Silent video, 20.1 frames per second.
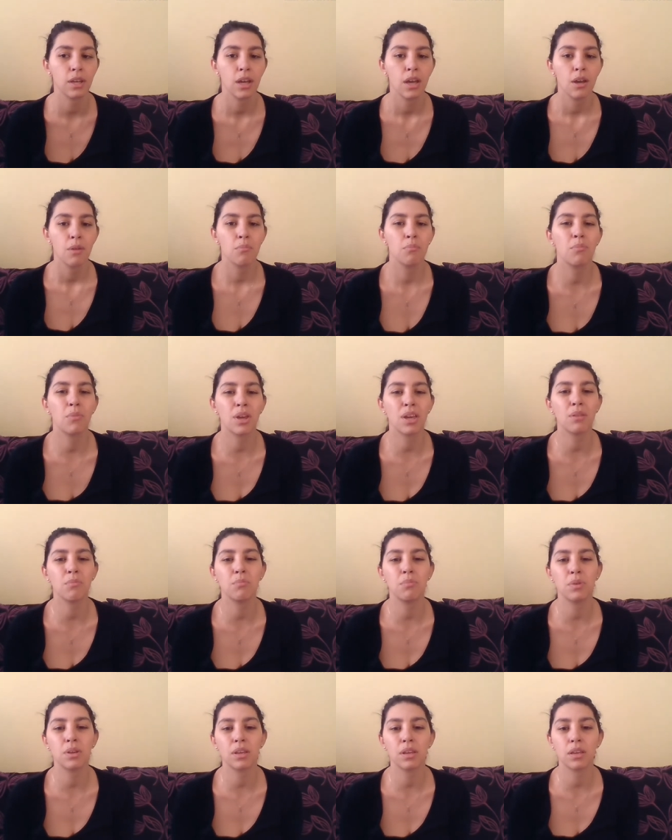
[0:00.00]

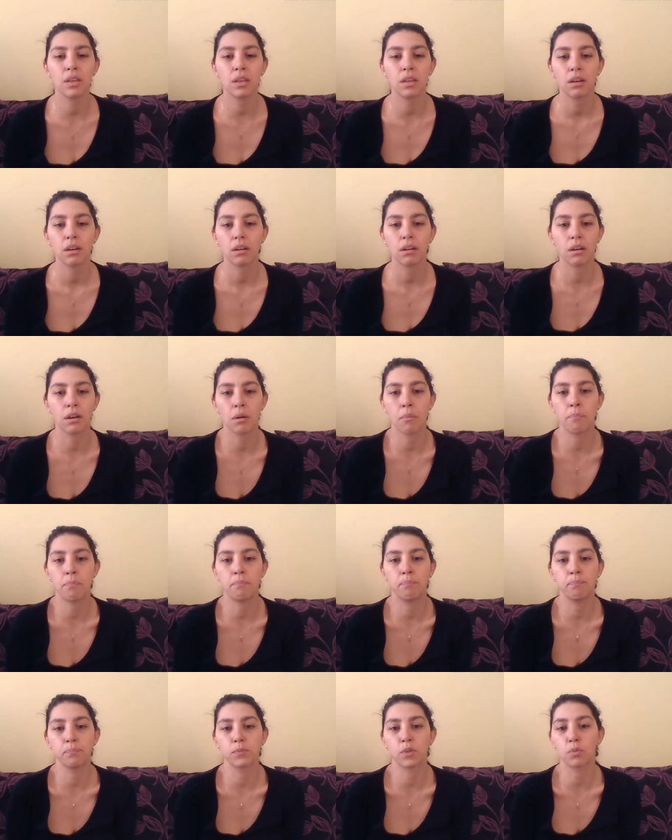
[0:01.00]
maybe
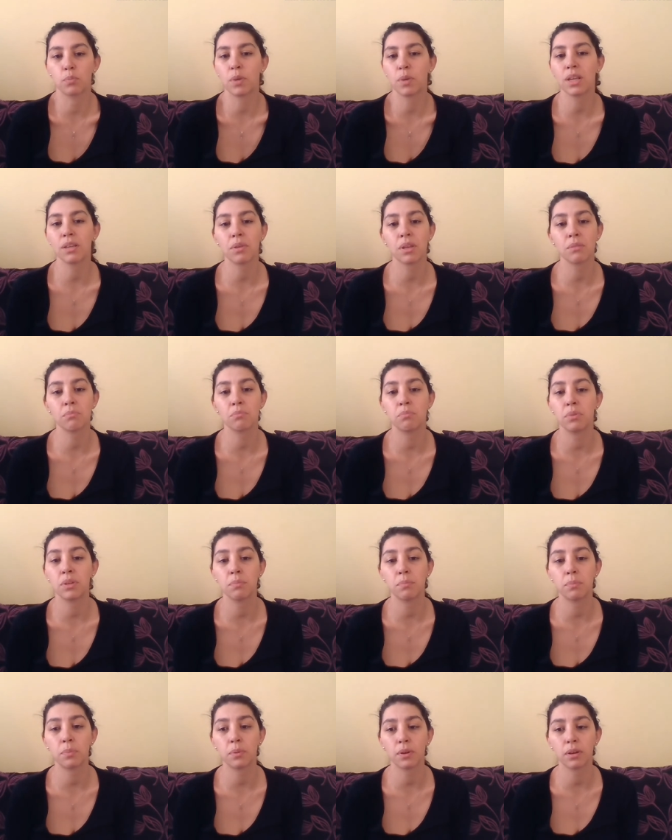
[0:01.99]
Romanian
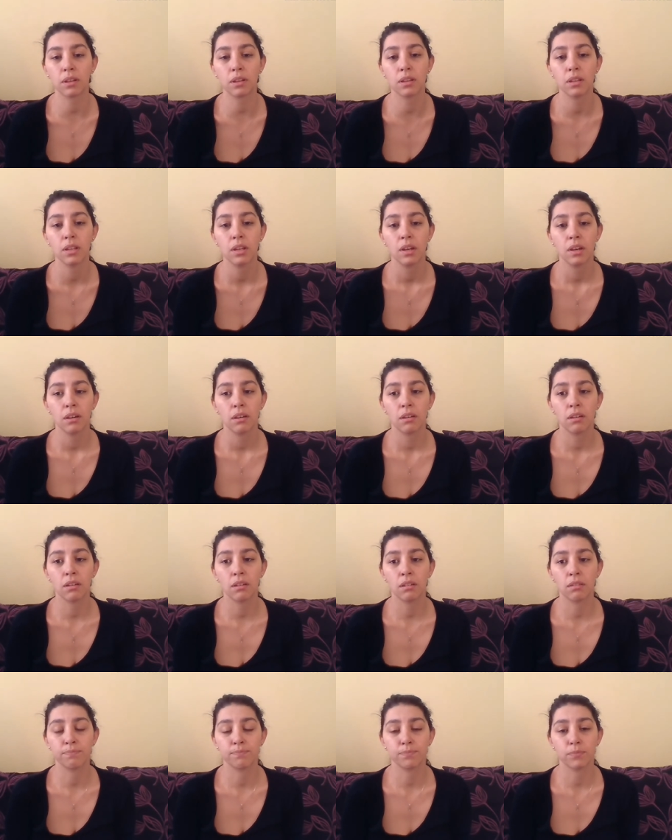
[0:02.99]
people
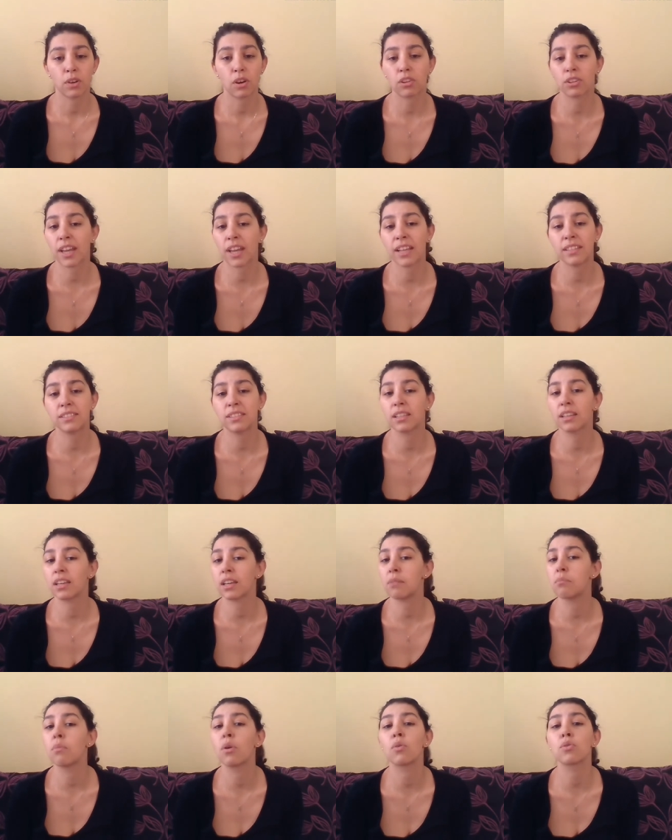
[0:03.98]
are getting
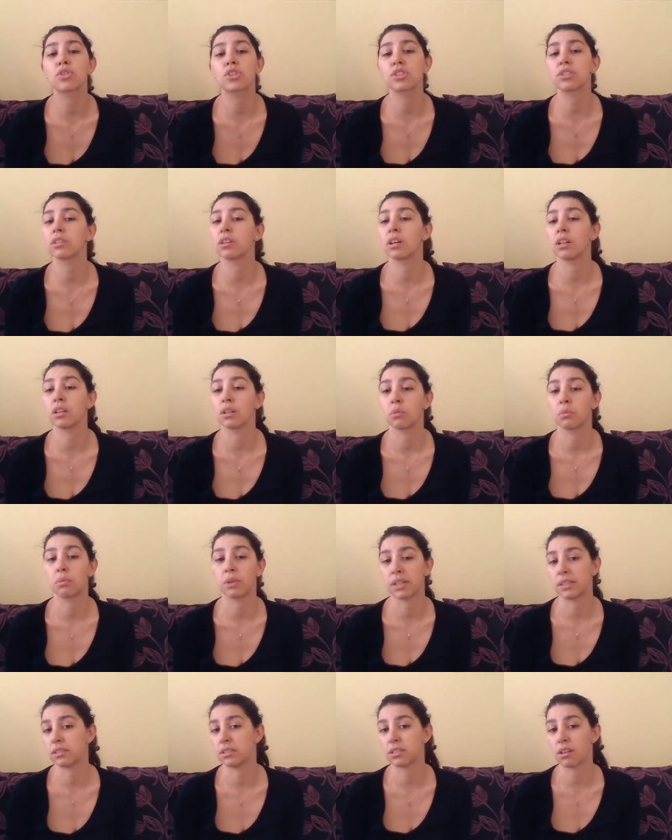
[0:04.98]
emotional
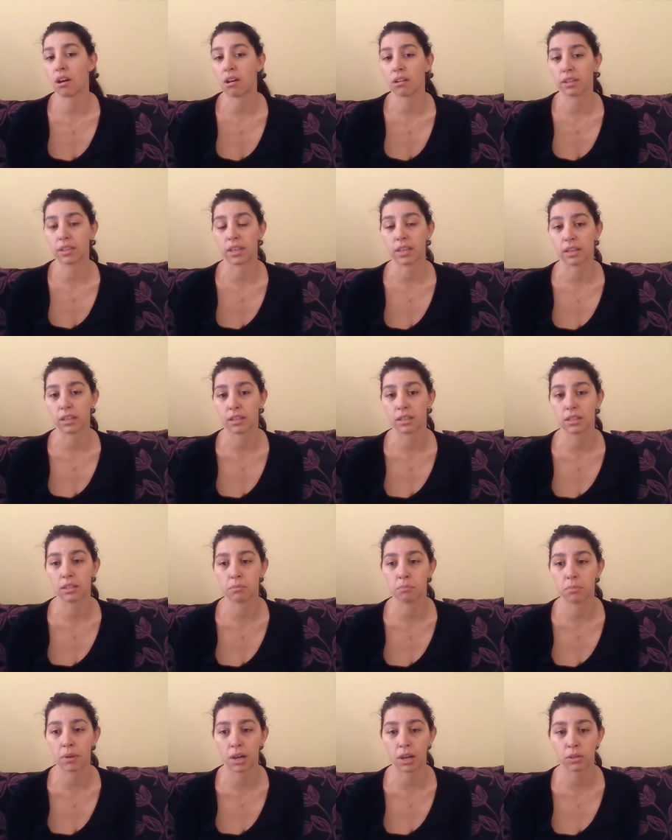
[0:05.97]
when talking
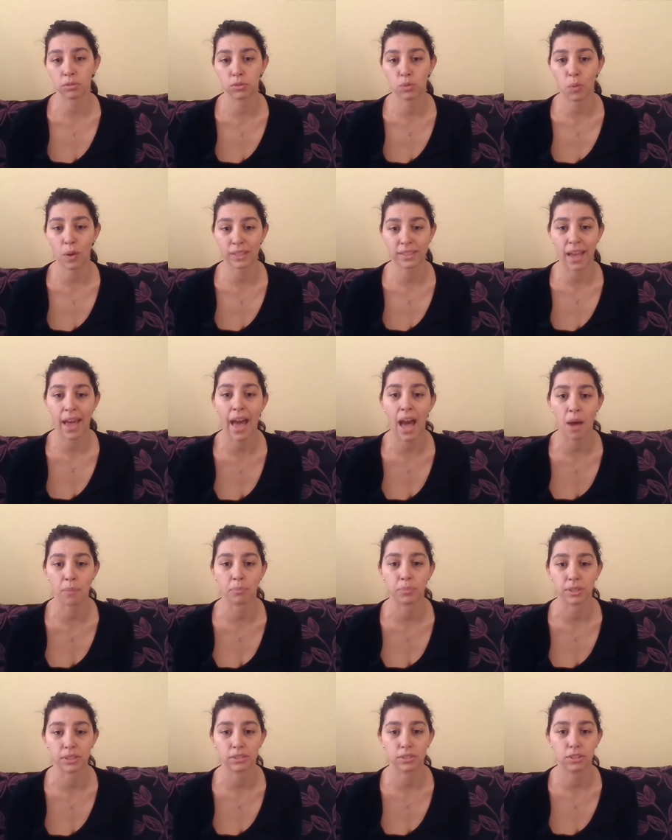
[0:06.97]
about what
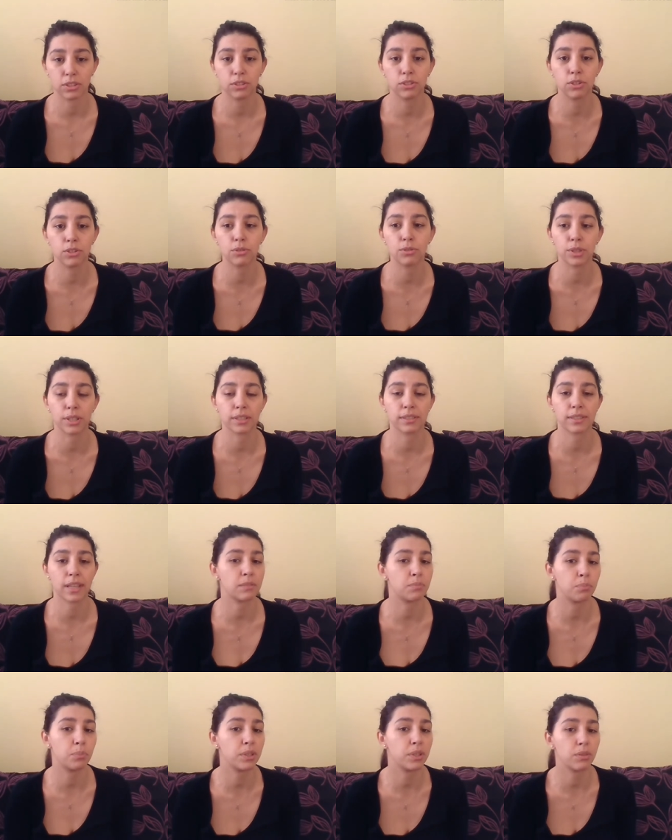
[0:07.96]
happened during
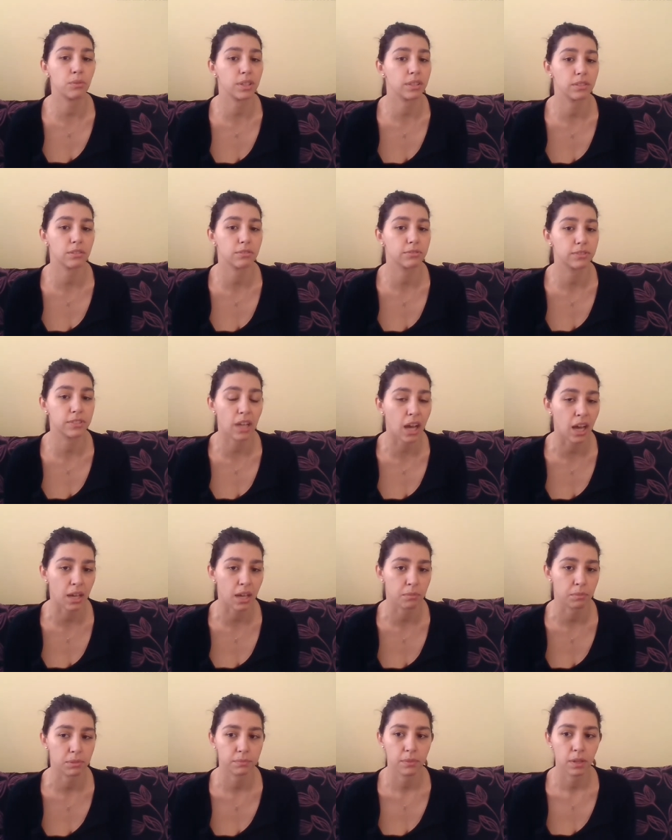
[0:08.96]
that period of
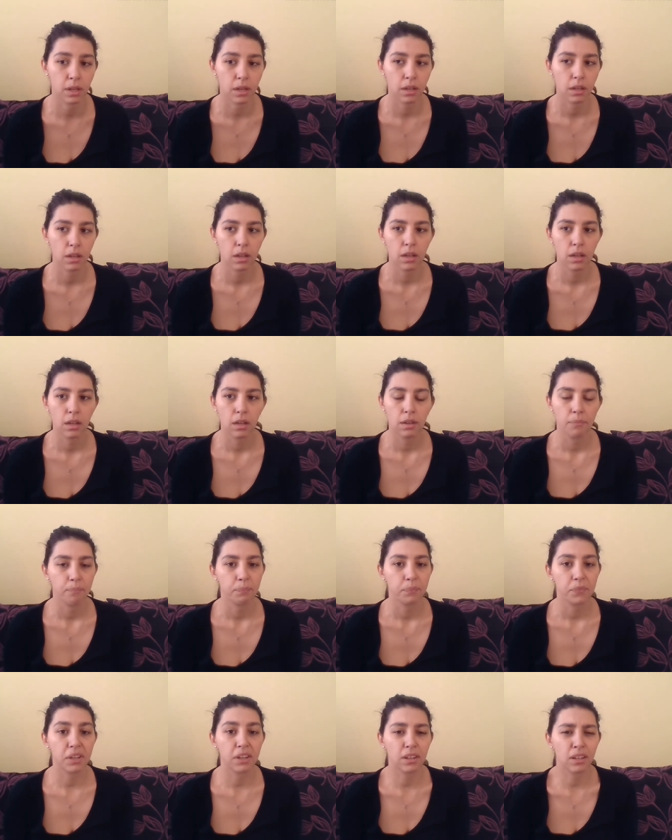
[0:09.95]

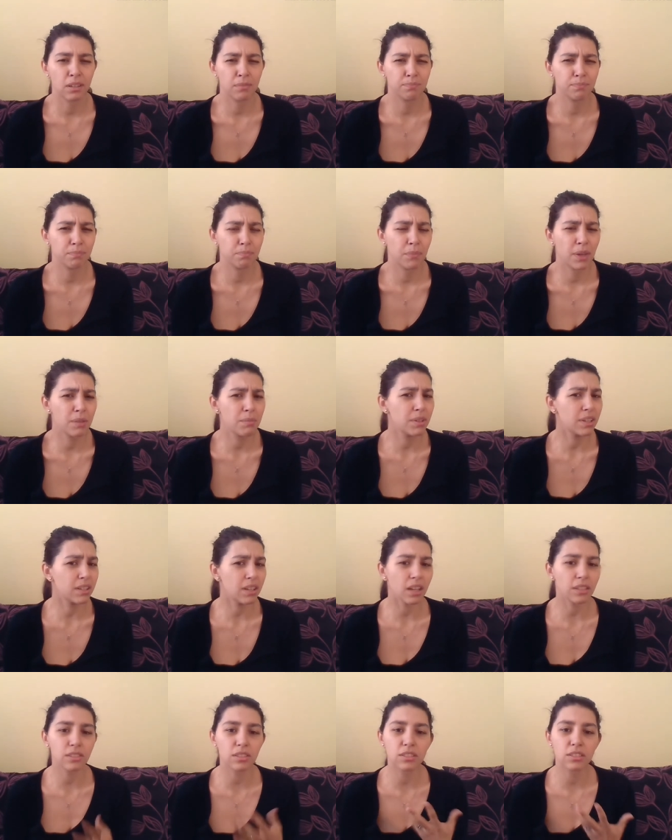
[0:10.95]
time. Maybe
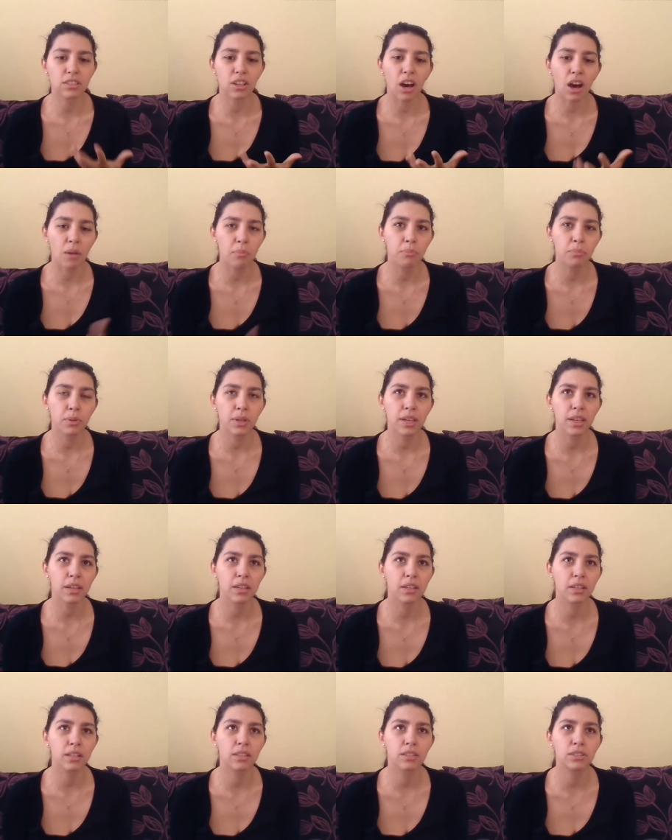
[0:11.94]
another topic
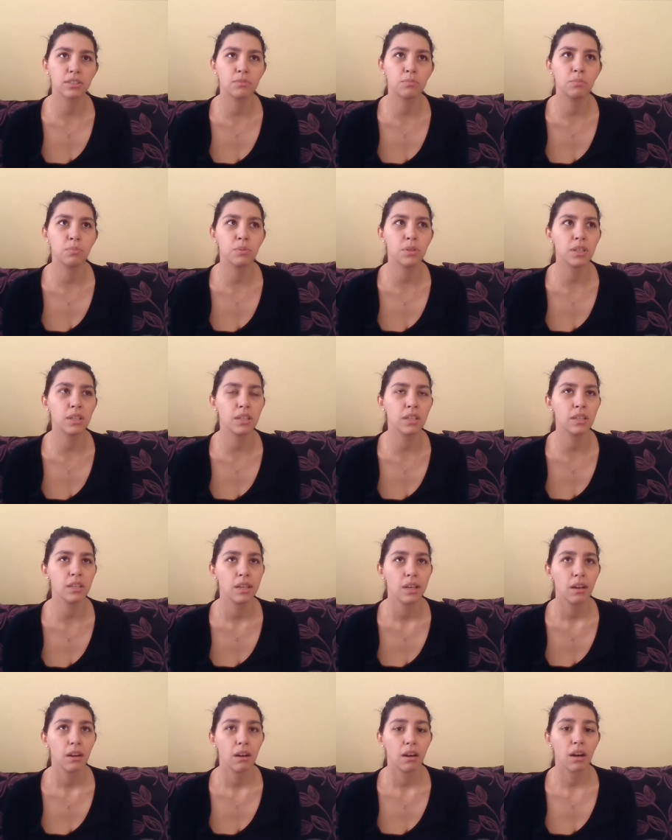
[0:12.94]
could be
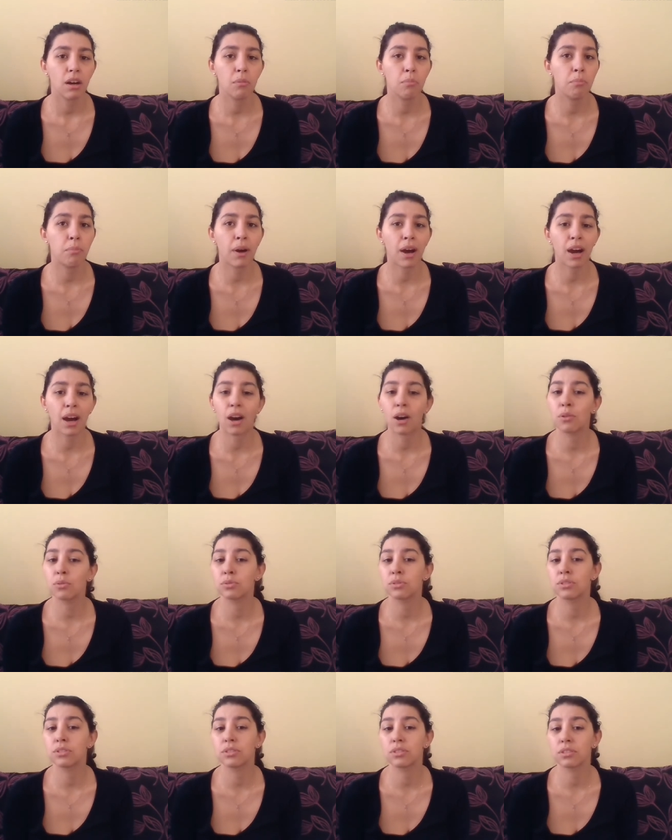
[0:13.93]

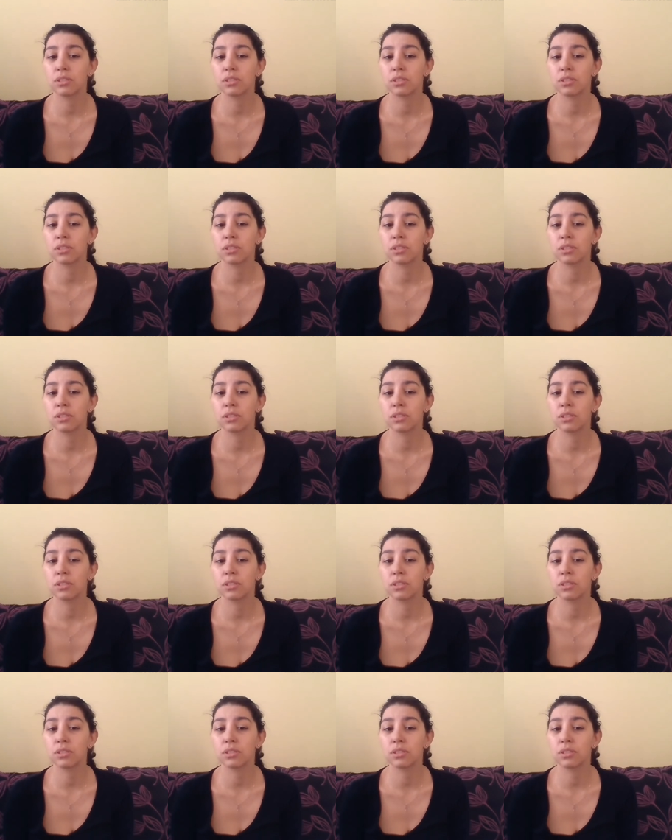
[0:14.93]
about